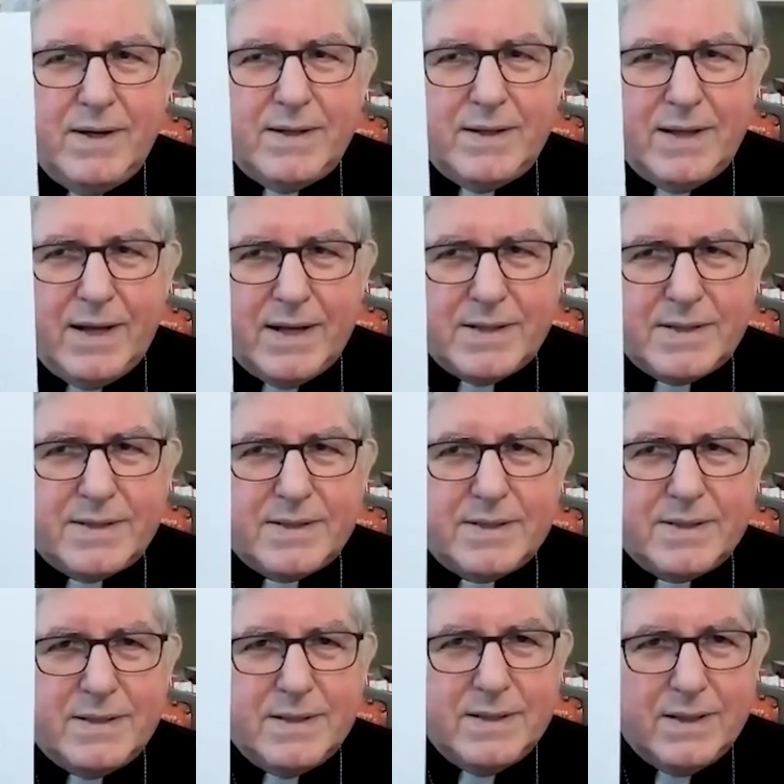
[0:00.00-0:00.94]

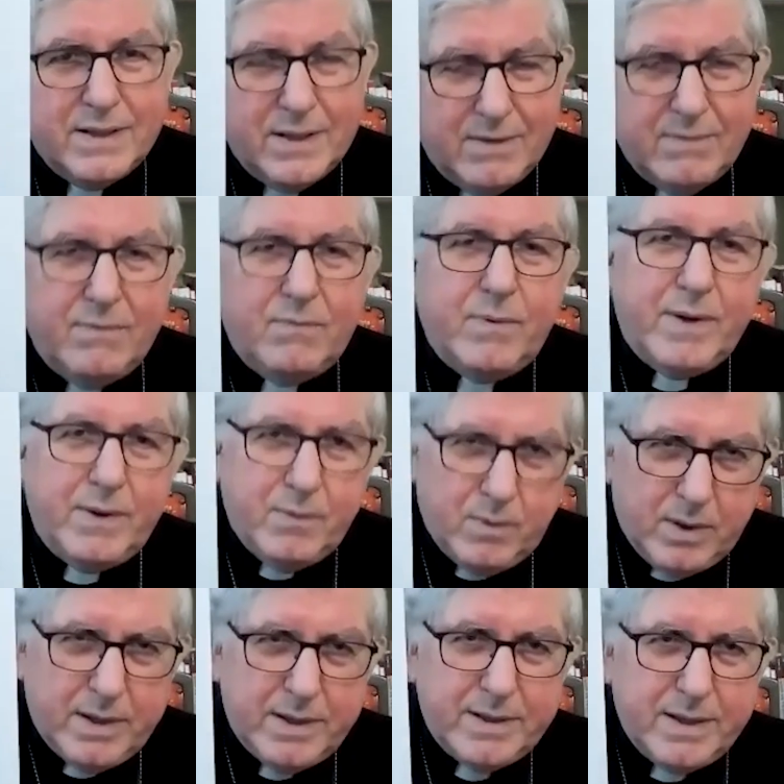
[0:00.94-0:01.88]
that's the love we
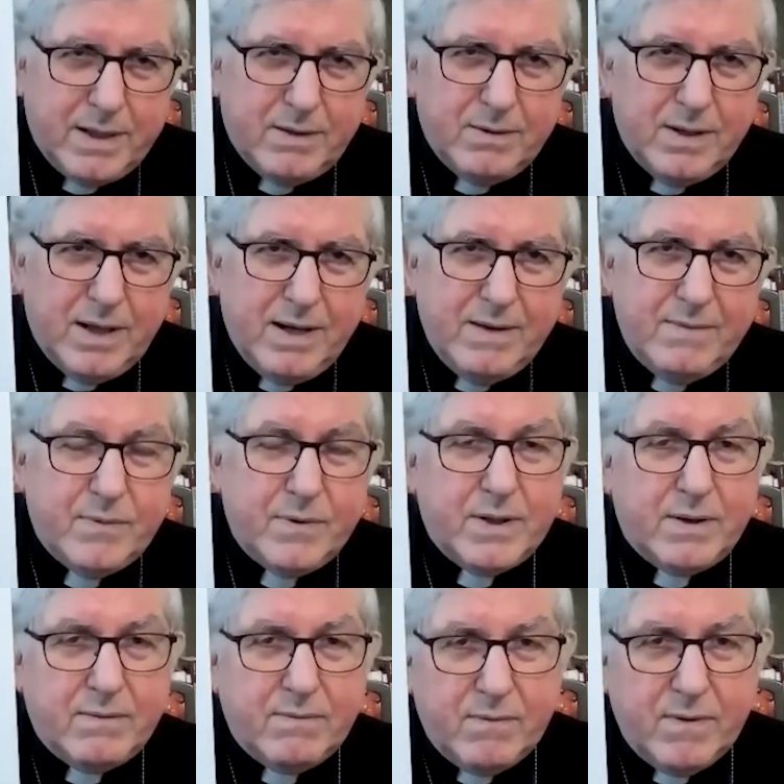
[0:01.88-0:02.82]
want in our life with
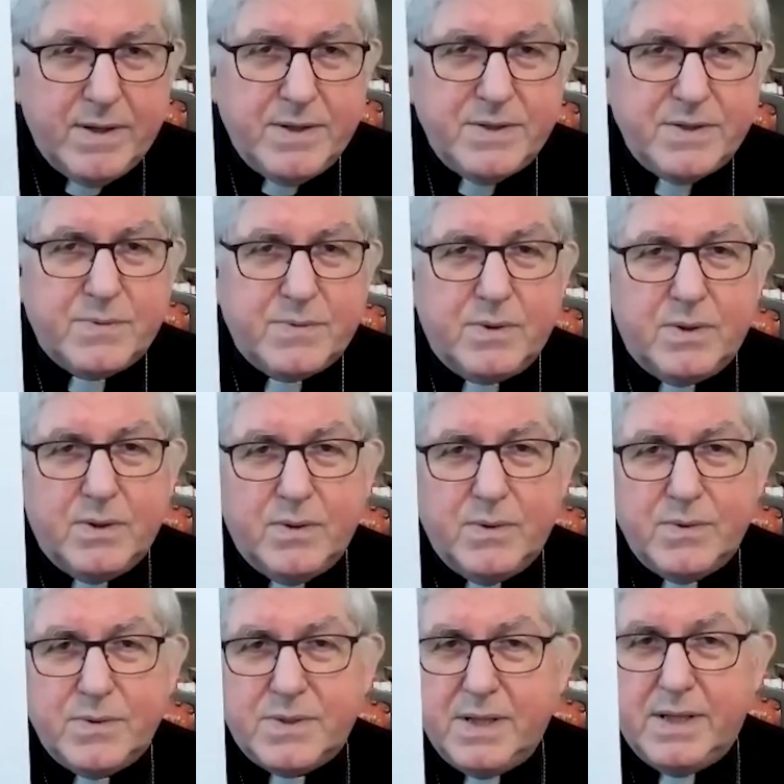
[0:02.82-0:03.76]
our friends, with
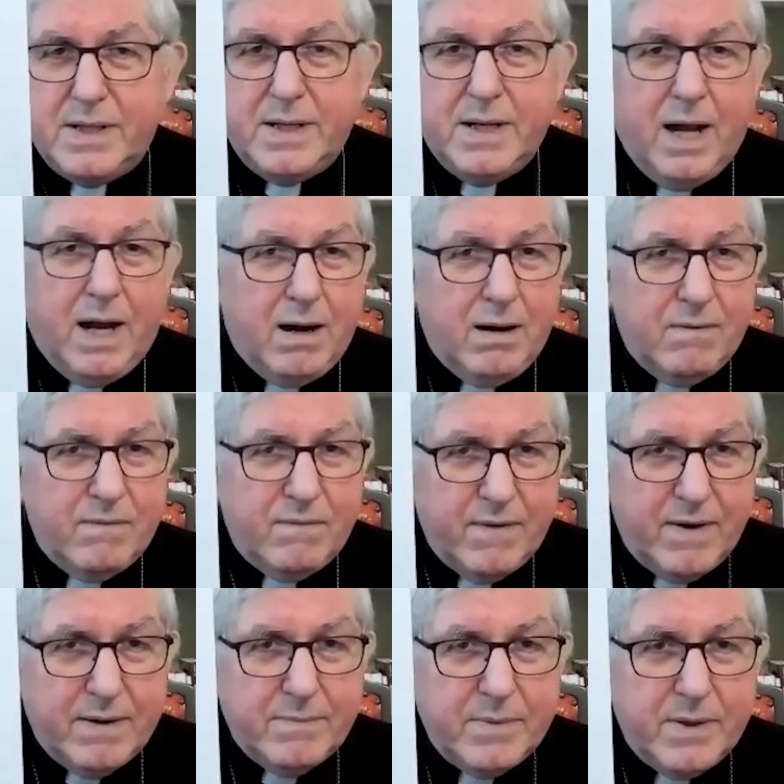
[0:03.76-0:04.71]
those in our
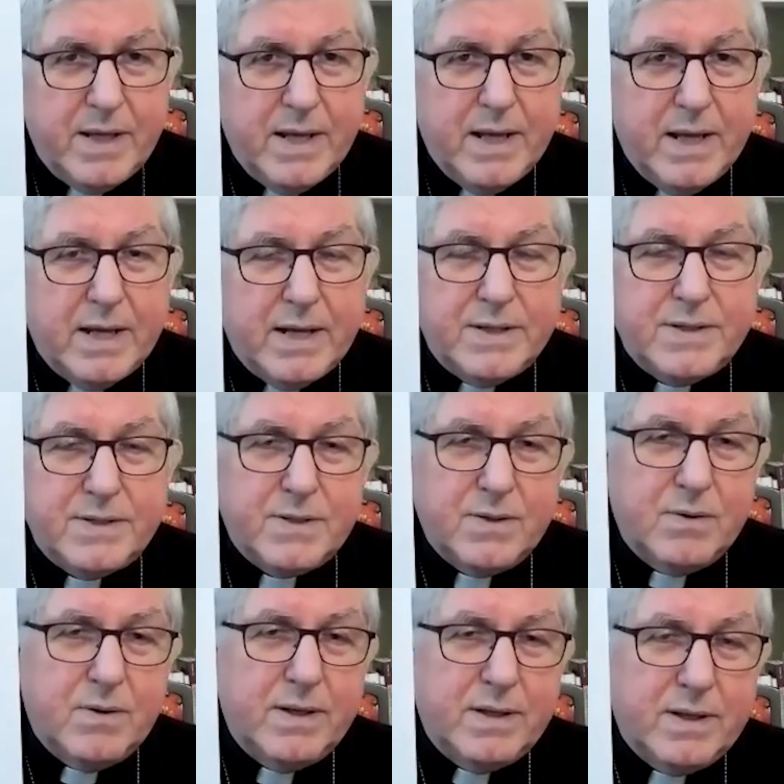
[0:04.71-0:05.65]
family, and
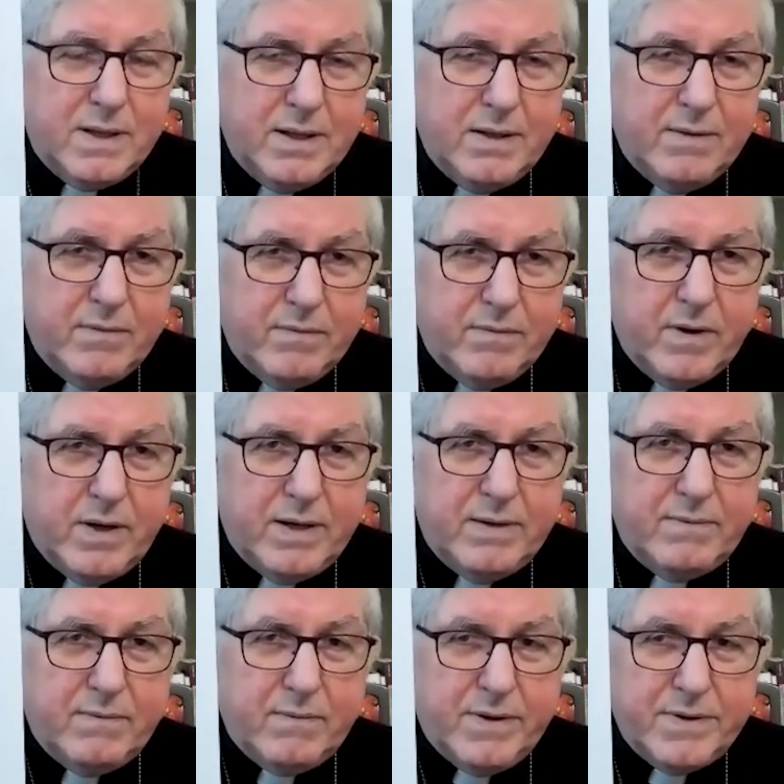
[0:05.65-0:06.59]
certainly the love of
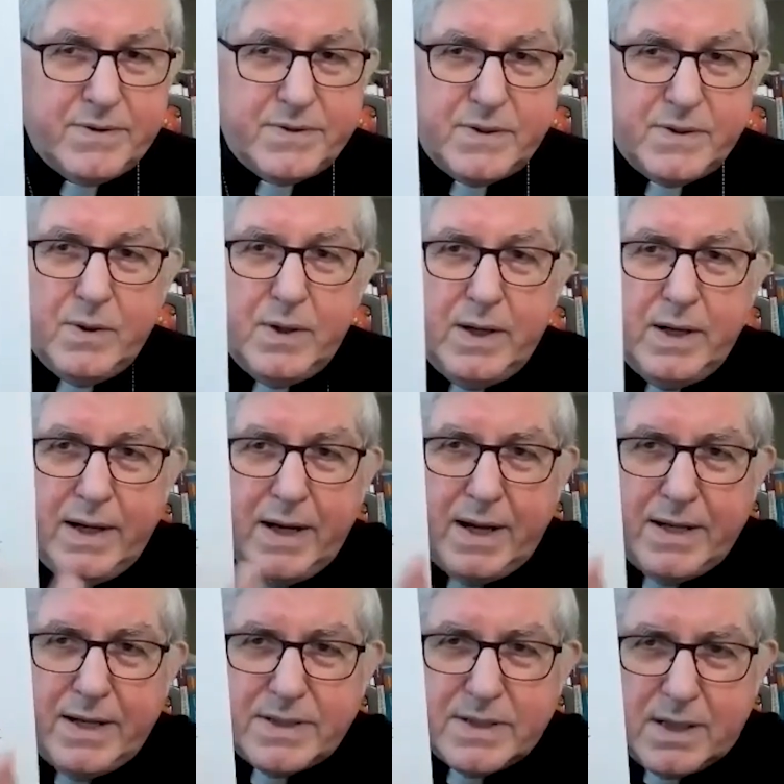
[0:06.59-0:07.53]
God for us. So
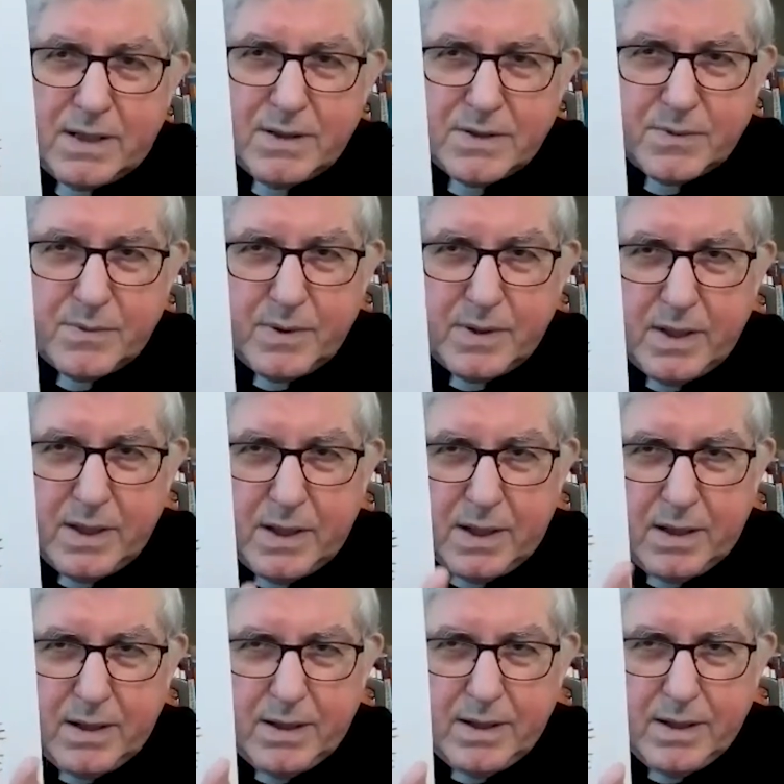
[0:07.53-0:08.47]
it starts with the
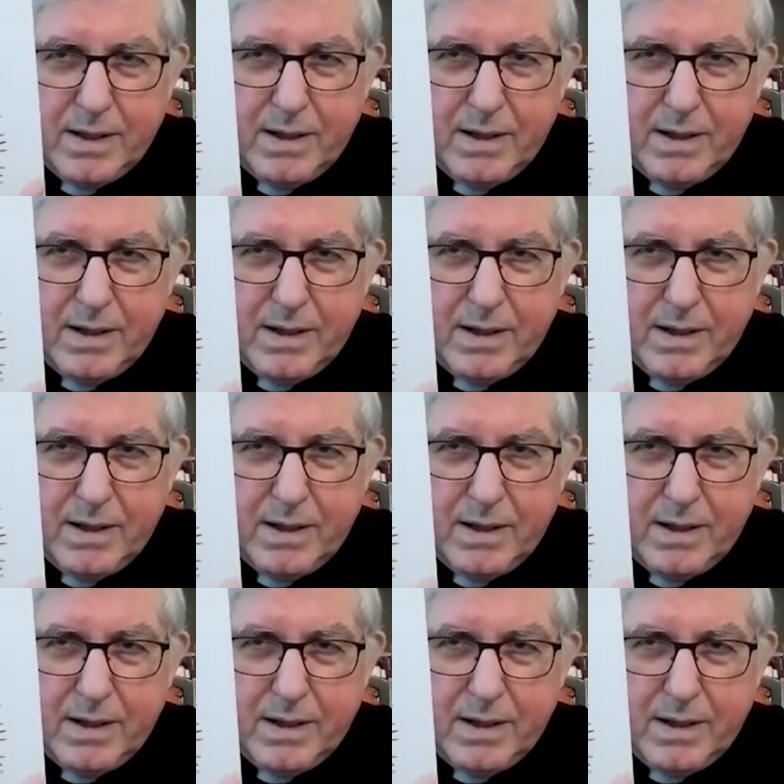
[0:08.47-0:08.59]
heart.